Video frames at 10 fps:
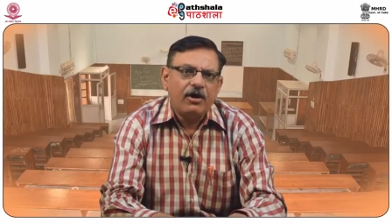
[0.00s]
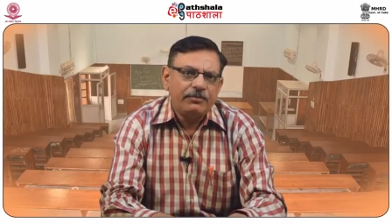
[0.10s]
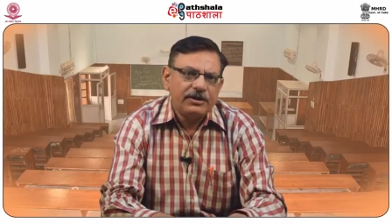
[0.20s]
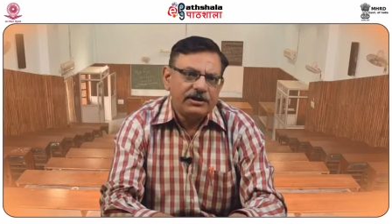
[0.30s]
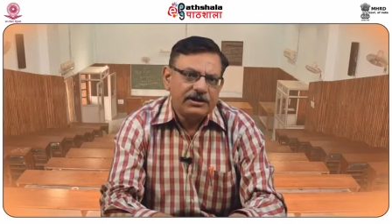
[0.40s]

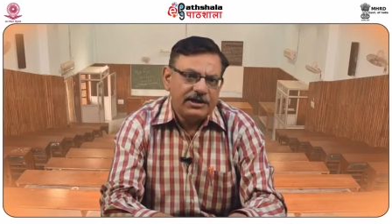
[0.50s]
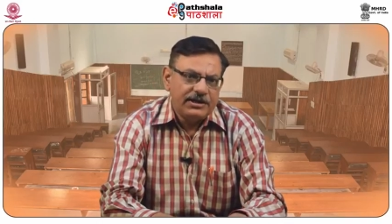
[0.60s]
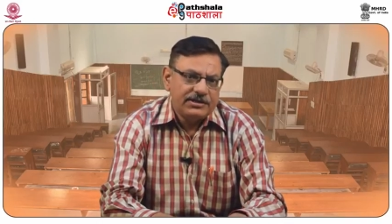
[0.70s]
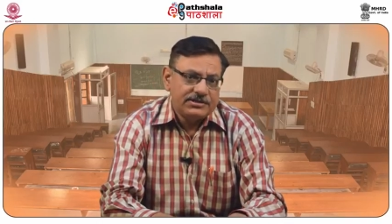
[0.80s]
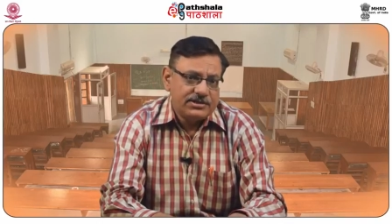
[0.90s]
Optical
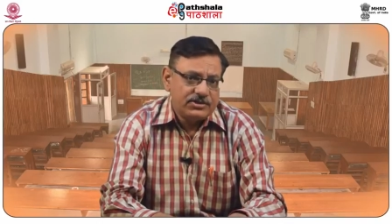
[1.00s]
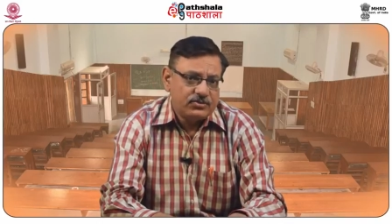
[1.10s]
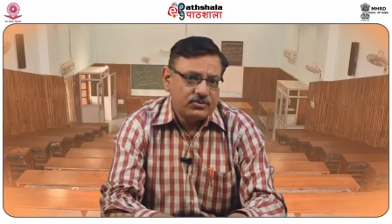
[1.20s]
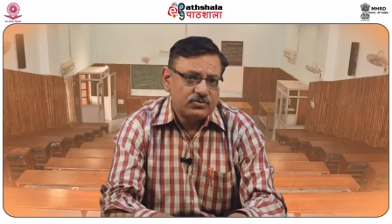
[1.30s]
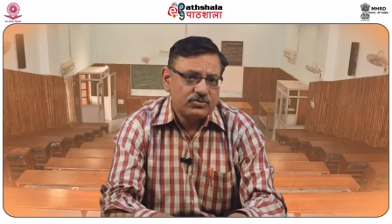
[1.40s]
gain is
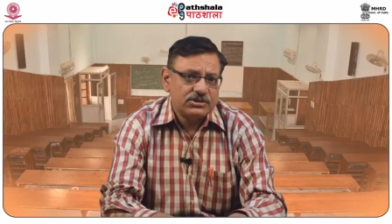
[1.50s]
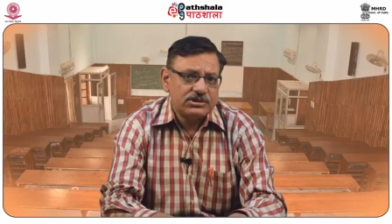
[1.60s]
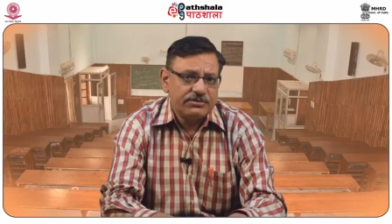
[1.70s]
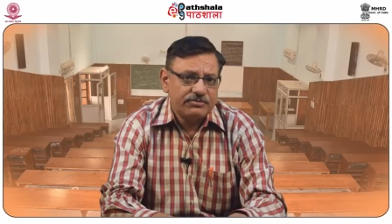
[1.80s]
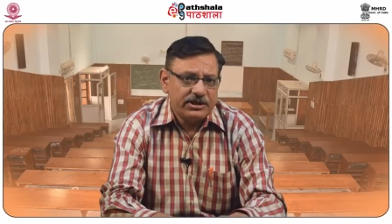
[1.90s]
due to
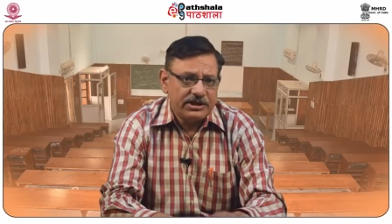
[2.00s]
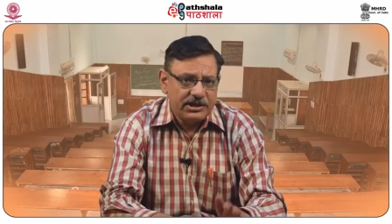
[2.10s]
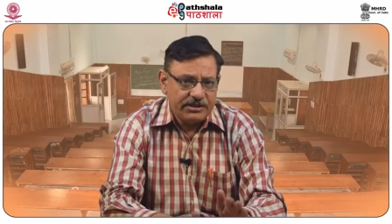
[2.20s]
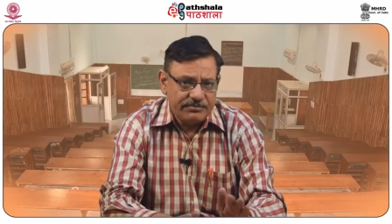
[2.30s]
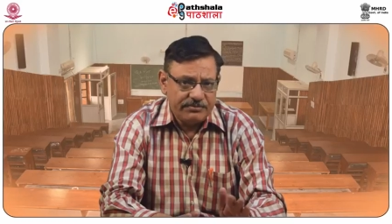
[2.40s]

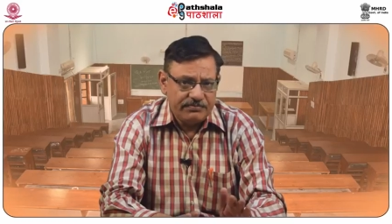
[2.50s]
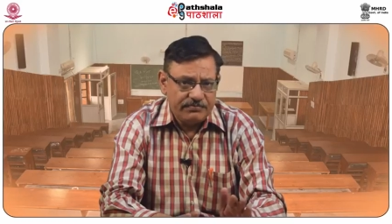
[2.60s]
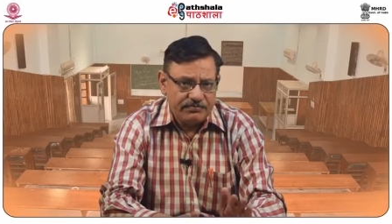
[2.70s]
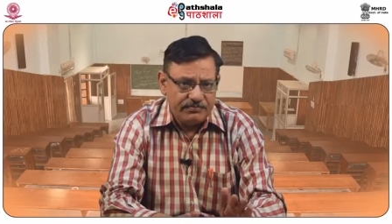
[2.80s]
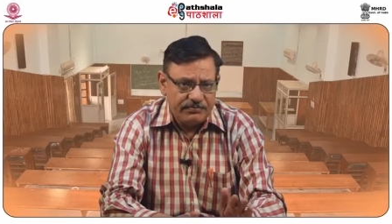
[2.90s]
stimulated
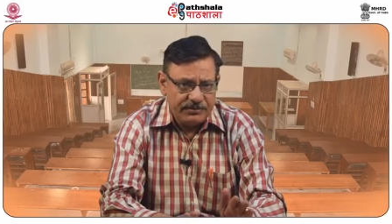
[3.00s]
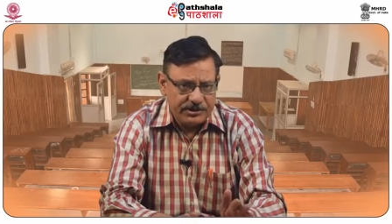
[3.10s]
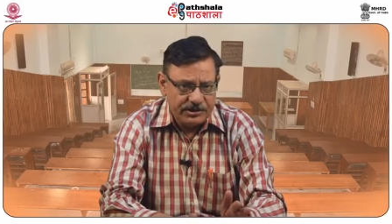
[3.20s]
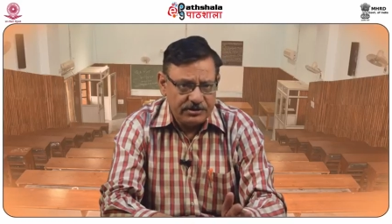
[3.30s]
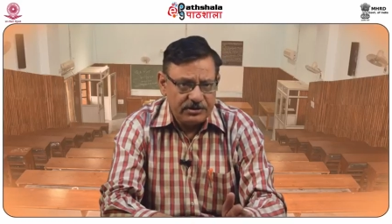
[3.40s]

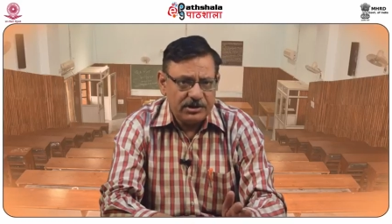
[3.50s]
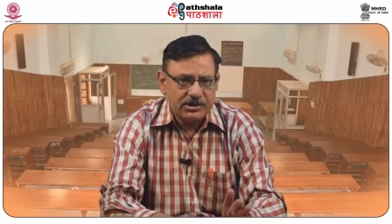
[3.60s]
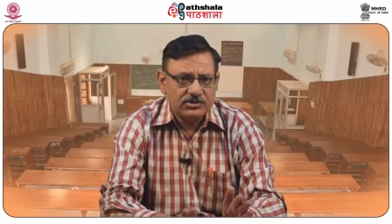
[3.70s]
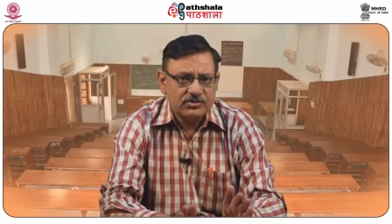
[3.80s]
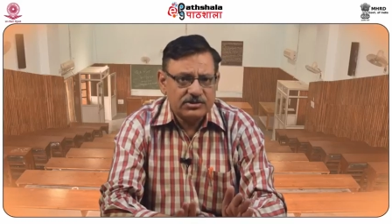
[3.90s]
emission
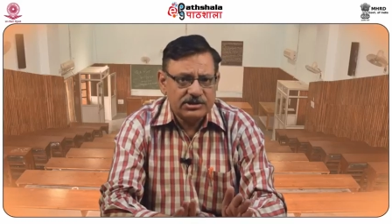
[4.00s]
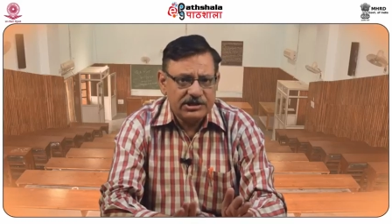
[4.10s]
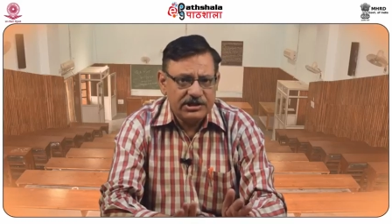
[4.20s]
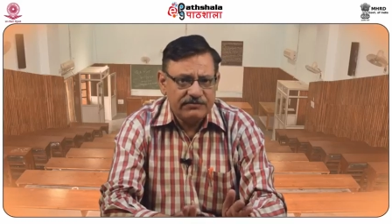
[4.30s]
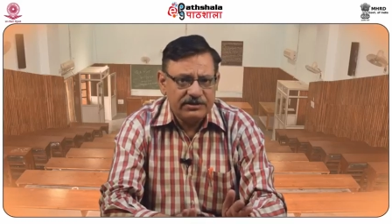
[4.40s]

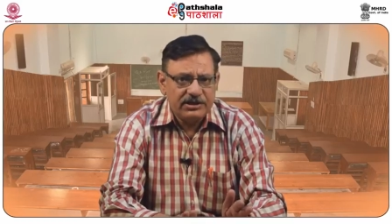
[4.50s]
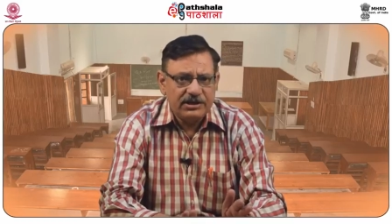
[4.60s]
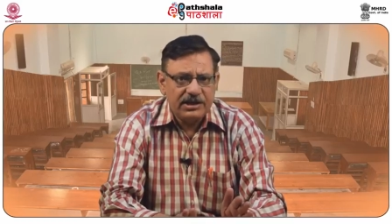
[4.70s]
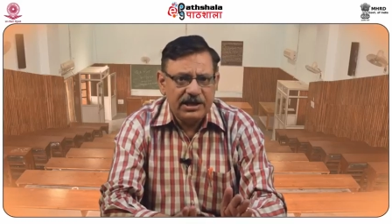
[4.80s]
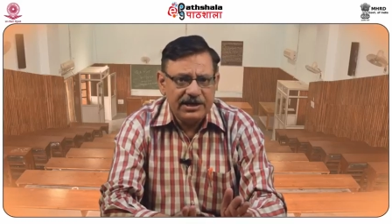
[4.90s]
associated with
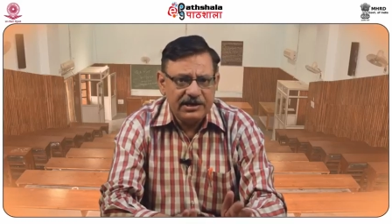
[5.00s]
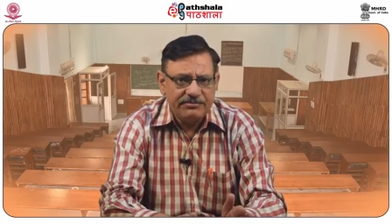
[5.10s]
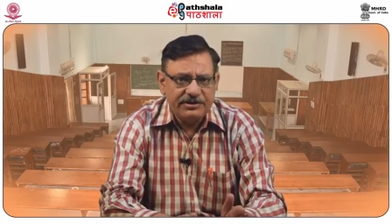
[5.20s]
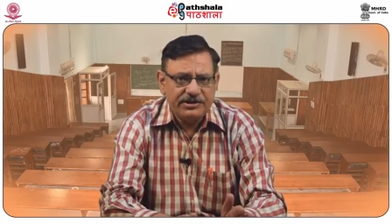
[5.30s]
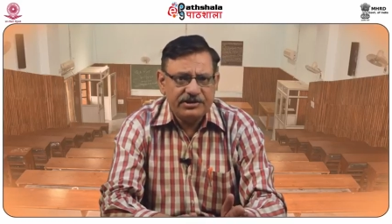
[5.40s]
light
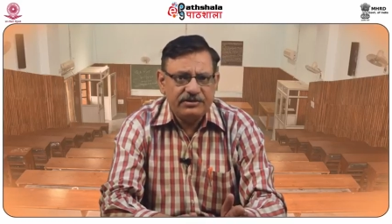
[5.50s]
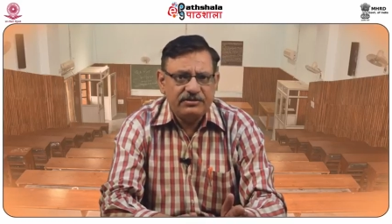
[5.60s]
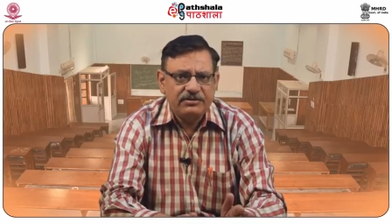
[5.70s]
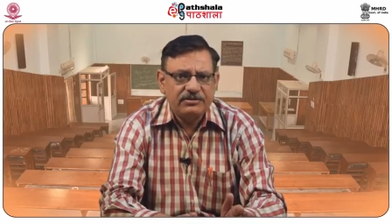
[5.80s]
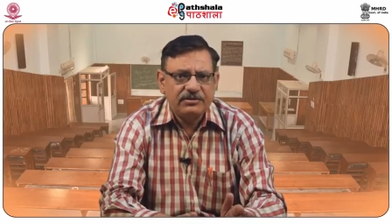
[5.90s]

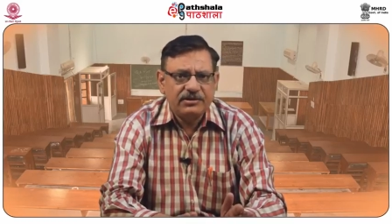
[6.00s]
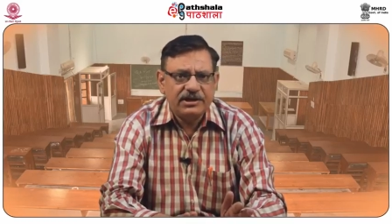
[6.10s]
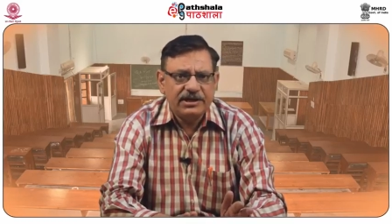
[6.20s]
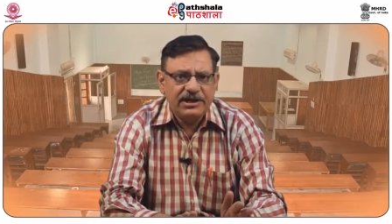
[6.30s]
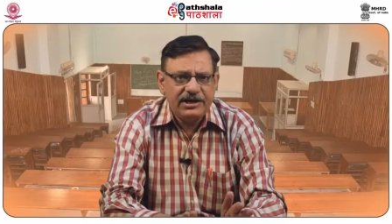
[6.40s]
emission
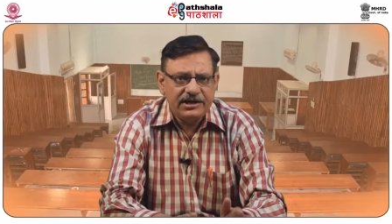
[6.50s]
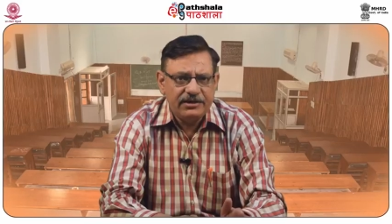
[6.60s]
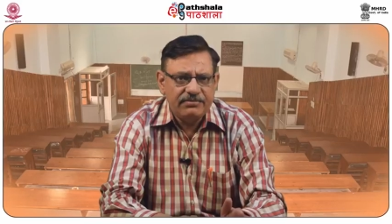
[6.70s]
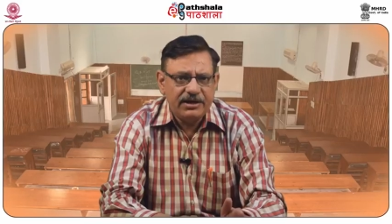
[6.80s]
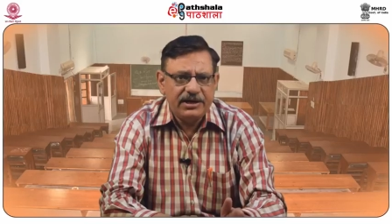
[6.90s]

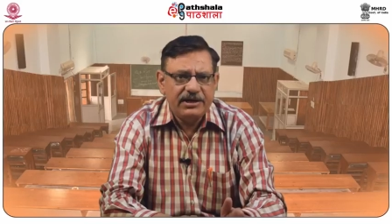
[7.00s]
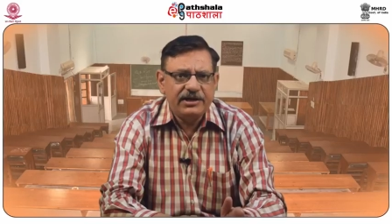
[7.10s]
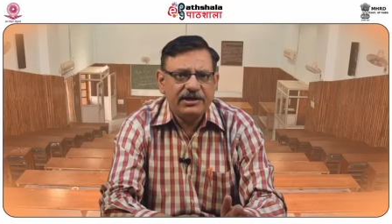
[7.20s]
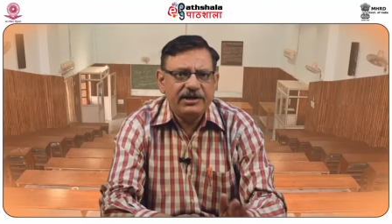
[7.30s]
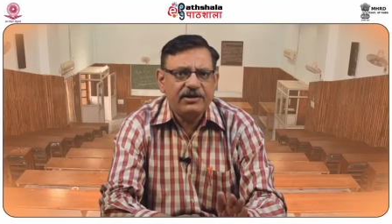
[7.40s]
created
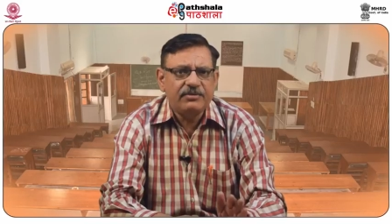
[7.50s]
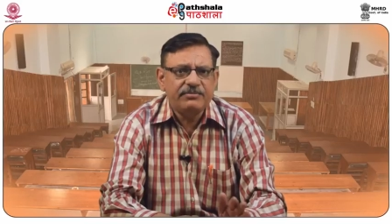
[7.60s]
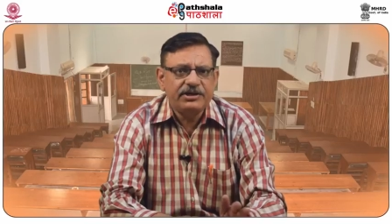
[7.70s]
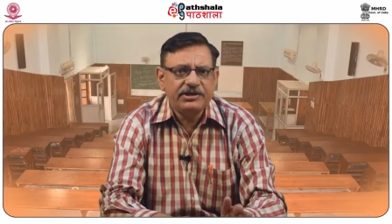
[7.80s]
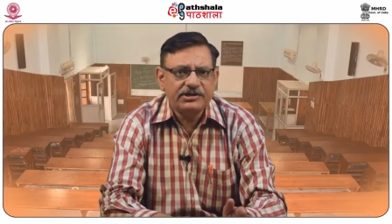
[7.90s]
by
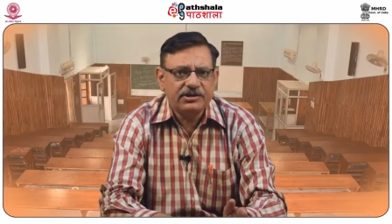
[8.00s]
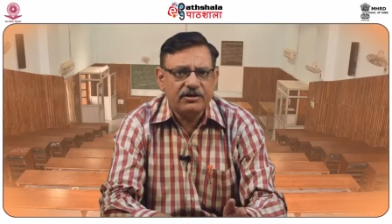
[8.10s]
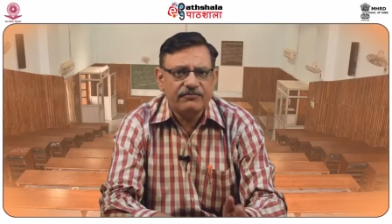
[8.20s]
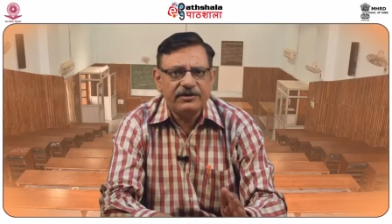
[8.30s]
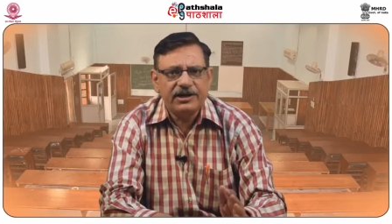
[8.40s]
recombination
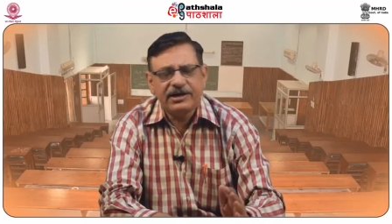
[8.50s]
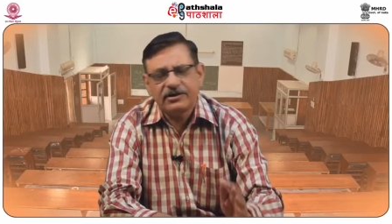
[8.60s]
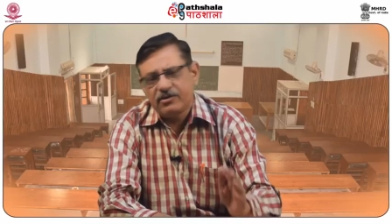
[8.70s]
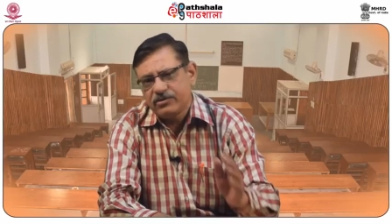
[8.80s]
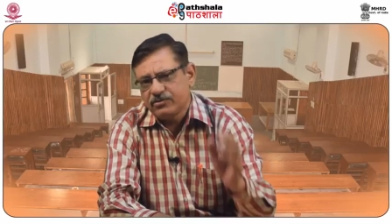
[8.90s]
of
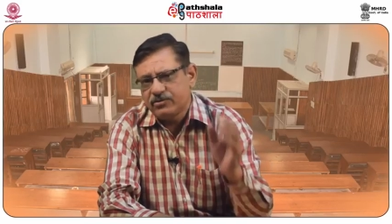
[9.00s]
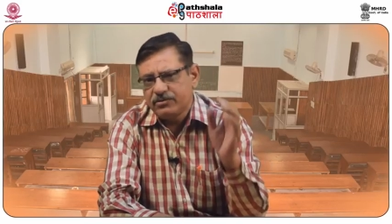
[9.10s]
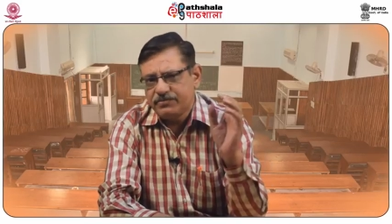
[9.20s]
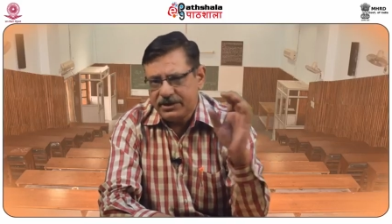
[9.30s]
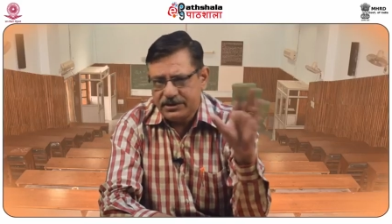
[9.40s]
electron
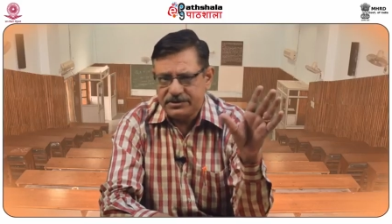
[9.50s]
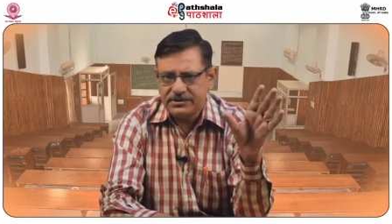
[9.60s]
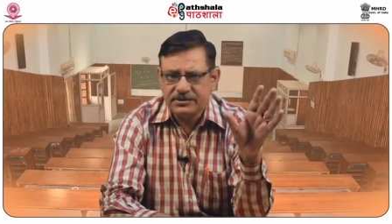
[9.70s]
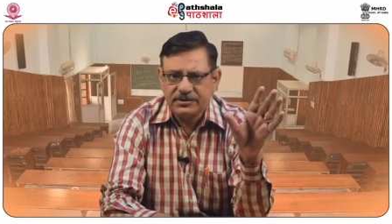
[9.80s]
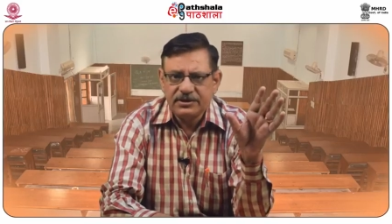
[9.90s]
hole
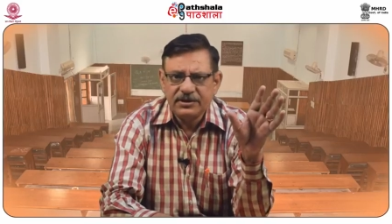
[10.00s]
pairs.